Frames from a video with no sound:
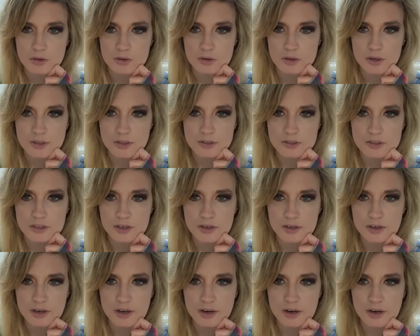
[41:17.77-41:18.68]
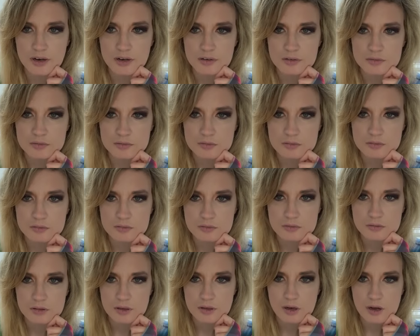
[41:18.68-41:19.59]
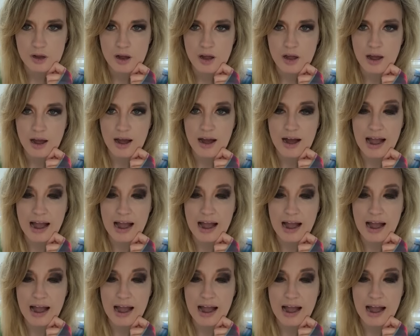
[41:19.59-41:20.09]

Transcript: Let's see here. Uh,